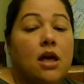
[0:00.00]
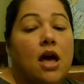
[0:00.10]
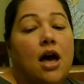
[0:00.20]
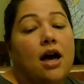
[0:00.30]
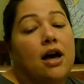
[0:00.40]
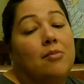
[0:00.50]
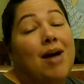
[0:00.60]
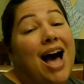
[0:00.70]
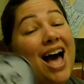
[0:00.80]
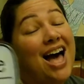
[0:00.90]

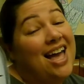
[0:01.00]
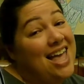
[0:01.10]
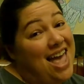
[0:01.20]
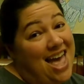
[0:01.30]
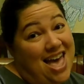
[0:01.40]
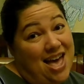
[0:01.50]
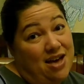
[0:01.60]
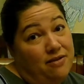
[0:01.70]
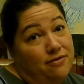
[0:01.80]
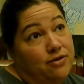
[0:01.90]
I
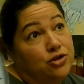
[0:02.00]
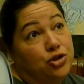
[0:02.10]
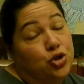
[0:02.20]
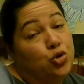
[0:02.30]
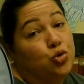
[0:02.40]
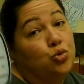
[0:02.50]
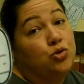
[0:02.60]
have 2